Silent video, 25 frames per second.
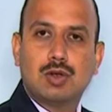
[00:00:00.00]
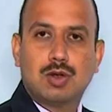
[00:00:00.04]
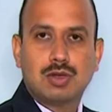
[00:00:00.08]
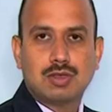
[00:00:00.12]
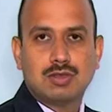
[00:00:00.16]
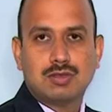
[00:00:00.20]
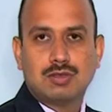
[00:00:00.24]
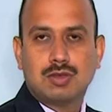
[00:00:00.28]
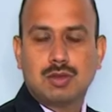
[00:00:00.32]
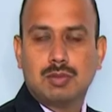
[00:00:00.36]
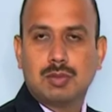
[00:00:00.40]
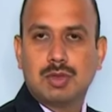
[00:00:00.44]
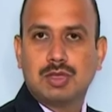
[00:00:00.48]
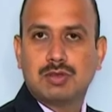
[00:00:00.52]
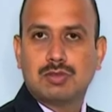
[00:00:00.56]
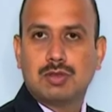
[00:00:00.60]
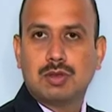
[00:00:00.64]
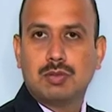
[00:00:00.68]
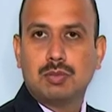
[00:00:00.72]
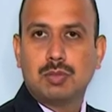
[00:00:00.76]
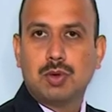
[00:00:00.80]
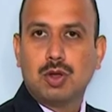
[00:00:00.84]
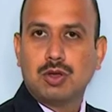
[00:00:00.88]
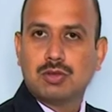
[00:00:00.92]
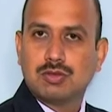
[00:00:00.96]
or the
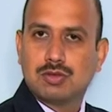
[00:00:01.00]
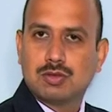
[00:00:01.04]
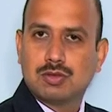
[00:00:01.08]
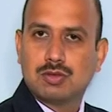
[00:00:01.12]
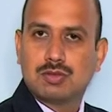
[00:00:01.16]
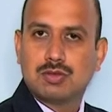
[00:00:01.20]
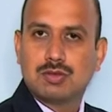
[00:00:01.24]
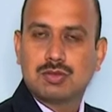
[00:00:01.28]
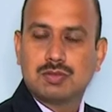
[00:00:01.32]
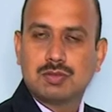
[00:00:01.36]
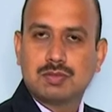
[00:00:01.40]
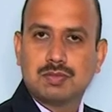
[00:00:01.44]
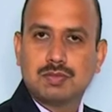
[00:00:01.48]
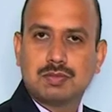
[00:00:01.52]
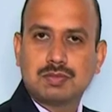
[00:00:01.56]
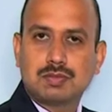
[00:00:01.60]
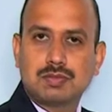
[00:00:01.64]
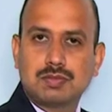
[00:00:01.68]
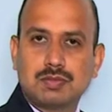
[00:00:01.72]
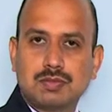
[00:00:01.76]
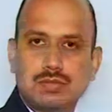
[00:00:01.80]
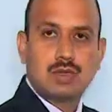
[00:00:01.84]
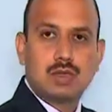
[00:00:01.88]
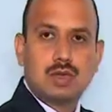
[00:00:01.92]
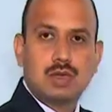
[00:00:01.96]
summation process.
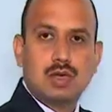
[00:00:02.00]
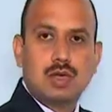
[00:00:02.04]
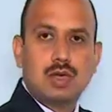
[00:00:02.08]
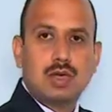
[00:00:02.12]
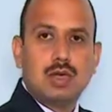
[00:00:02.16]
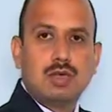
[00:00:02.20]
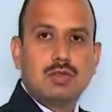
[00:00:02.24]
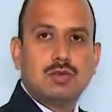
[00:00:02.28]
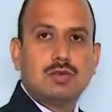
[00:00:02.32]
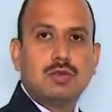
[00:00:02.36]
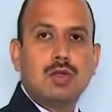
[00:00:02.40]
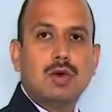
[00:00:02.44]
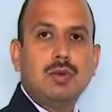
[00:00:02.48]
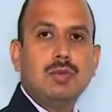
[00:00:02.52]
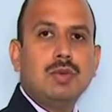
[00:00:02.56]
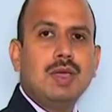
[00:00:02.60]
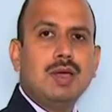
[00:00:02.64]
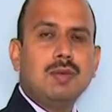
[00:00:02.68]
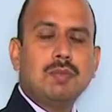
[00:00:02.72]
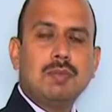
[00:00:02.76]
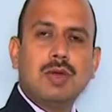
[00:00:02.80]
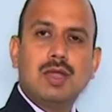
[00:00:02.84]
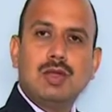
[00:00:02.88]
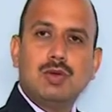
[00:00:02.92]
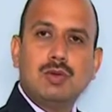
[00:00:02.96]
So, now we
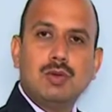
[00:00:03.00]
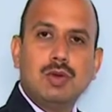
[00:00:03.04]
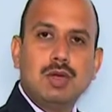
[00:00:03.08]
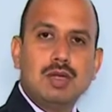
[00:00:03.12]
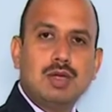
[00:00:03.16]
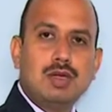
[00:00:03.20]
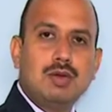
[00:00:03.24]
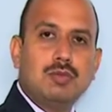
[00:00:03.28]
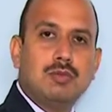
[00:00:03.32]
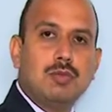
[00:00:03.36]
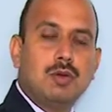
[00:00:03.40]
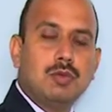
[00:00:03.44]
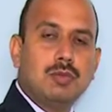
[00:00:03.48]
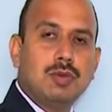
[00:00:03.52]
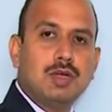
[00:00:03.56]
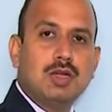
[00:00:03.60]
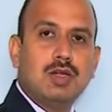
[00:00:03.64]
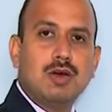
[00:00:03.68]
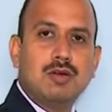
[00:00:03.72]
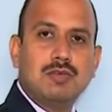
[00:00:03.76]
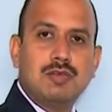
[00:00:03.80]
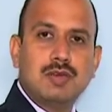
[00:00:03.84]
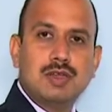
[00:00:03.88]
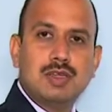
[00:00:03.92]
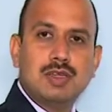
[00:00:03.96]
have calculated moment
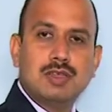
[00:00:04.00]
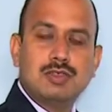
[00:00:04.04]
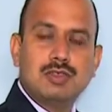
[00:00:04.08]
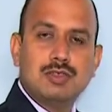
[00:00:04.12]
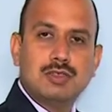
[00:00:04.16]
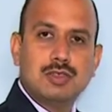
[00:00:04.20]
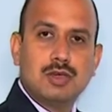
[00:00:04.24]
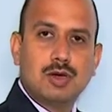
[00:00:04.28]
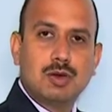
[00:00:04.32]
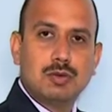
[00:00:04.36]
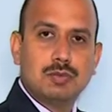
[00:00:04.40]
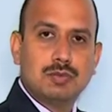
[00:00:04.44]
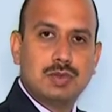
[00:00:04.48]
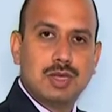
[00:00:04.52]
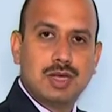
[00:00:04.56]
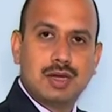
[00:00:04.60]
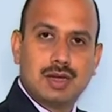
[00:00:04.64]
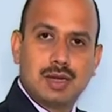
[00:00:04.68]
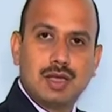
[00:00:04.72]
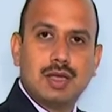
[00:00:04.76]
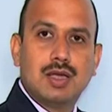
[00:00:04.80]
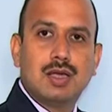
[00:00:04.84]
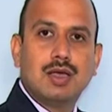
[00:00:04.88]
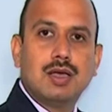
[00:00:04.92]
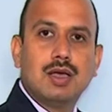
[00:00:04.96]
of inertia of the
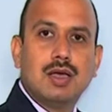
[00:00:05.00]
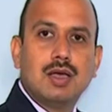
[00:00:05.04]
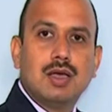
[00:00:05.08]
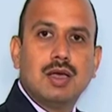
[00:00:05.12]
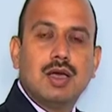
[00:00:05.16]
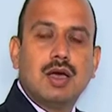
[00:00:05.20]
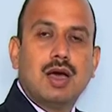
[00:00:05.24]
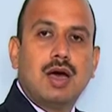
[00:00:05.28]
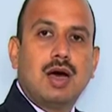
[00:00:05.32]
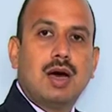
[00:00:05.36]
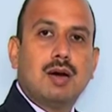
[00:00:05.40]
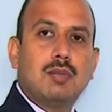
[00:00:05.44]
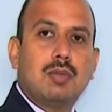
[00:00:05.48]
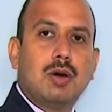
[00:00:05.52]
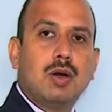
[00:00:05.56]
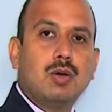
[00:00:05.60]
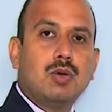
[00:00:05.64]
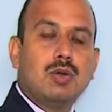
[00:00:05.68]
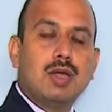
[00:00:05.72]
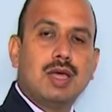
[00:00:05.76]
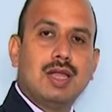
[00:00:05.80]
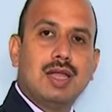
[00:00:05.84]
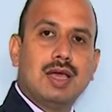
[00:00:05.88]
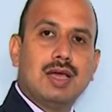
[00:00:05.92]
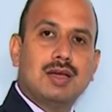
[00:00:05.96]
ring about
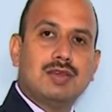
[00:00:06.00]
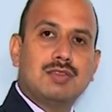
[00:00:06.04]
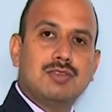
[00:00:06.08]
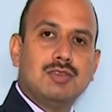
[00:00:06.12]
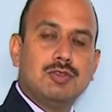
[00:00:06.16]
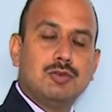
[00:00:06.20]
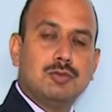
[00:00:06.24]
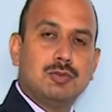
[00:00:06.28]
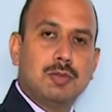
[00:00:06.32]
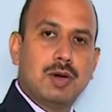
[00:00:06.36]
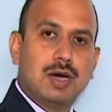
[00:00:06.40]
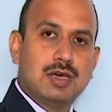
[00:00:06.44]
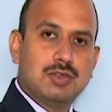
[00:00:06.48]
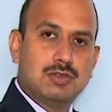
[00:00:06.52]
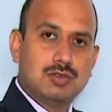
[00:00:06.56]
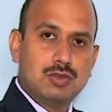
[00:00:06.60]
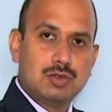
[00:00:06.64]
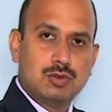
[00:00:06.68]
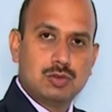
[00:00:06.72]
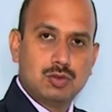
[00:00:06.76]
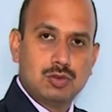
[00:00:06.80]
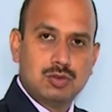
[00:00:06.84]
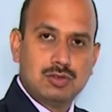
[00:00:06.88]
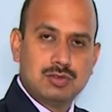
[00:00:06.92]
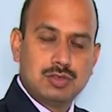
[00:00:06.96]
an axis passing
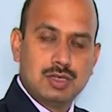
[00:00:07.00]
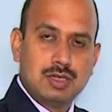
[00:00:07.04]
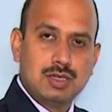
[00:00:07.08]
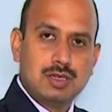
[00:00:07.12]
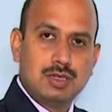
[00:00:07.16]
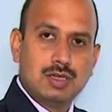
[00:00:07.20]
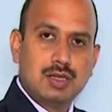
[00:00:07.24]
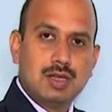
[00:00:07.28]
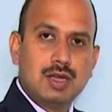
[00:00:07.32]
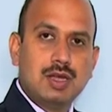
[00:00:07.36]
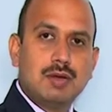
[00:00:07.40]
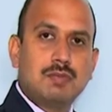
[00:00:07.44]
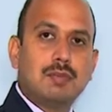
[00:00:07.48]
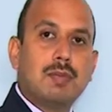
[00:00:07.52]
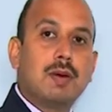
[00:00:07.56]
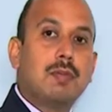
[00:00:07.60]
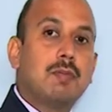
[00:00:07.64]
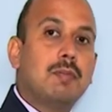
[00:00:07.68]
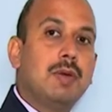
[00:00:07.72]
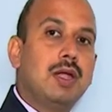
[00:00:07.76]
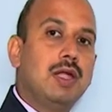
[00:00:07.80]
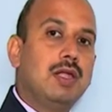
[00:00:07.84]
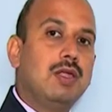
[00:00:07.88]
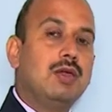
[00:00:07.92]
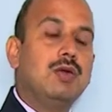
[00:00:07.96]
through its center and
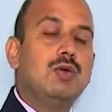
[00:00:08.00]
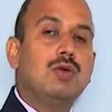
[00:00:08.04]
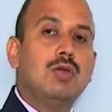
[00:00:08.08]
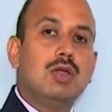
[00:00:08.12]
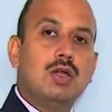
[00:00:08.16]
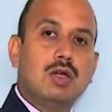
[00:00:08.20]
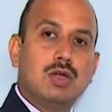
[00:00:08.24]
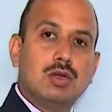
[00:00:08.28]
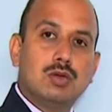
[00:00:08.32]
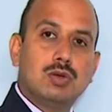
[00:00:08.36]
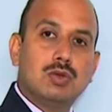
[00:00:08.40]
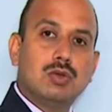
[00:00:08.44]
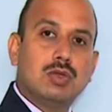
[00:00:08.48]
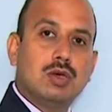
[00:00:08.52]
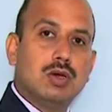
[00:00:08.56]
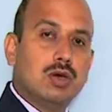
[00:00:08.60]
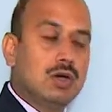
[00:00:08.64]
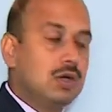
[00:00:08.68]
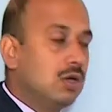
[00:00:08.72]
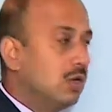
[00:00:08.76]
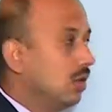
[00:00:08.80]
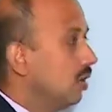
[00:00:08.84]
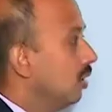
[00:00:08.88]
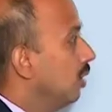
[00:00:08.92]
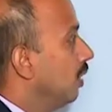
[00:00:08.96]
perpendicular to
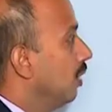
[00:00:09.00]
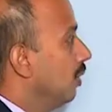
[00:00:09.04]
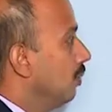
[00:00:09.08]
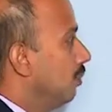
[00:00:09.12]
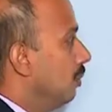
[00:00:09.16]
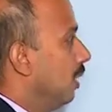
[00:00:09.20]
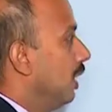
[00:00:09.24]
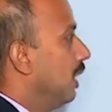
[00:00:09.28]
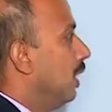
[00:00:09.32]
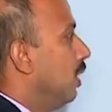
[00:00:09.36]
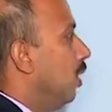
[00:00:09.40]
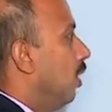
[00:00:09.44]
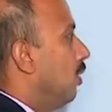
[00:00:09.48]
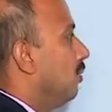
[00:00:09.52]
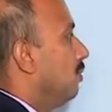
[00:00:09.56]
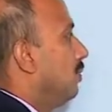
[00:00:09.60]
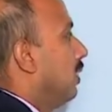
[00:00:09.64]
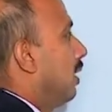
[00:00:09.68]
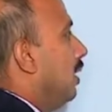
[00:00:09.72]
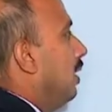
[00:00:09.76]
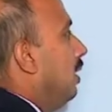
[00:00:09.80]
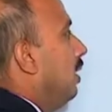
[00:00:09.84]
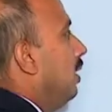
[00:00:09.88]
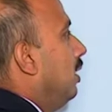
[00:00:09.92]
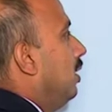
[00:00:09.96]
the plane of the
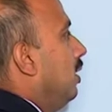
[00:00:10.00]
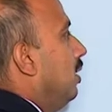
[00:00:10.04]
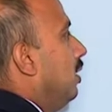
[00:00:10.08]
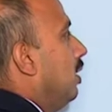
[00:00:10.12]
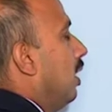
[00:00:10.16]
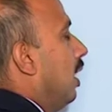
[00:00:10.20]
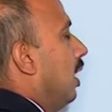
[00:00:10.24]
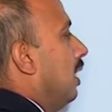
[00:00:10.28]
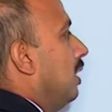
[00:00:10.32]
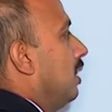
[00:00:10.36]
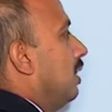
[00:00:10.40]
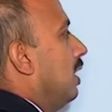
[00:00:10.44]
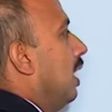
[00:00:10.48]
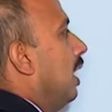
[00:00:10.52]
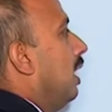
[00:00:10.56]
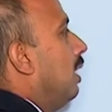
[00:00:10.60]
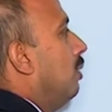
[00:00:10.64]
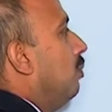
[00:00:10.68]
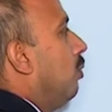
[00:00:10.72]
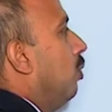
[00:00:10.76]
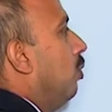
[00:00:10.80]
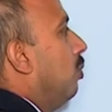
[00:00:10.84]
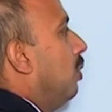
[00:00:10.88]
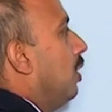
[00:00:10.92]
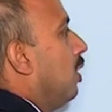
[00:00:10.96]
ring, and that
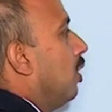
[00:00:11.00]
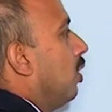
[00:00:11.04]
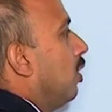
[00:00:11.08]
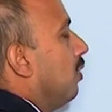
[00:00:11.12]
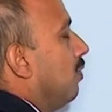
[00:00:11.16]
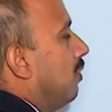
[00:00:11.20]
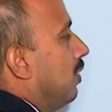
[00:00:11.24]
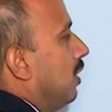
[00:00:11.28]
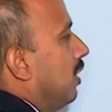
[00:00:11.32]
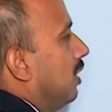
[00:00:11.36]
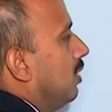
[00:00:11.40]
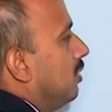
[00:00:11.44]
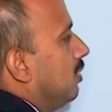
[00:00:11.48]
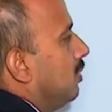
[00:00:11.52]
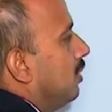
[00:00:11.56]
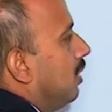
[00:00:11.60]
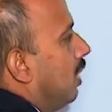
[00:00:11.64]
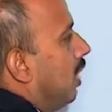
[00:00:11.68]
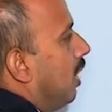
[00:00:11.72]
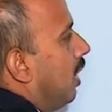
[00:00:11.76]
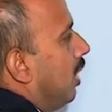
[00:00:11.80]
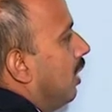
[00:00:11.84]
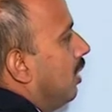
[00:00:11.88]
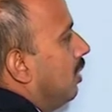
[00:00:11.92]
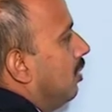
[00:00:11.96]
moment of inertia
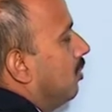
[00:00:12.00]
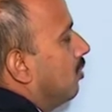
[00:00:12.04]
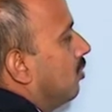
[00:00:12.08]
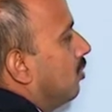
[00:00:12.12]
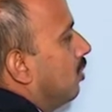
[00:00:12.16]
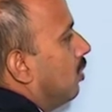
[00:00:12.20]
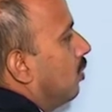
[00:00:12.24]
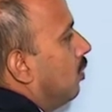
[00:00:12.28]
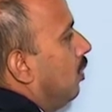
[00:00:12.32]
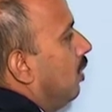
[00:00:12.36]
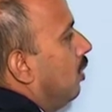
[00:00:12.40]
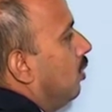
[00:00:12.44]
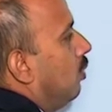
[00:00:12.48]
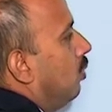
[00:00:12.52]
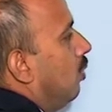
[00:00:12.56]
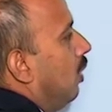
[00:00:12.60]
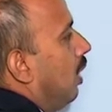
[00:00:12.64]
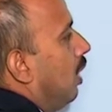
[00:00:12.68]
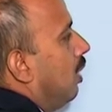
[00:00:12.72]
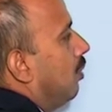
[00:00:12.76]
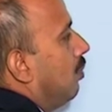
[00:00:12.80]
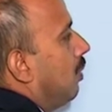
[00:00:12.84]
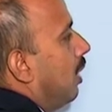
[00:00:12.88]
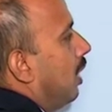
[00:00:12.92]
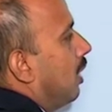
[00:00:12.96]
I is equal to
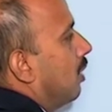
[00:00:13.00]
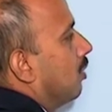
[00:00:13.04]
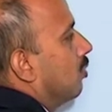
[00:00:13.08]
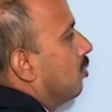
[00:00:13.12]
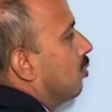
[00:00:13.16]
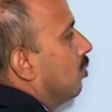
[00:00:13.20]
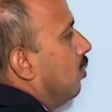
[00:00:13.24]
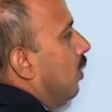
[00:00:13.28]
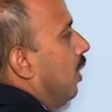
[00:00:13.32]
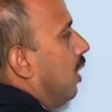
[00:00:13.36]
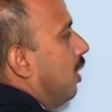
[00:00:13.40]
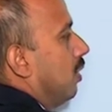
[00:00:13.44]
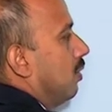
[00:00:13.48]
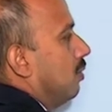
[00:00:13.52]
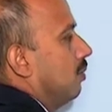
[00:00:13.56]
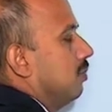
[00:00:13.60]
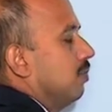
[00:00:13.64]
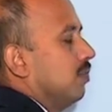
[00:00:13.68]
mr square.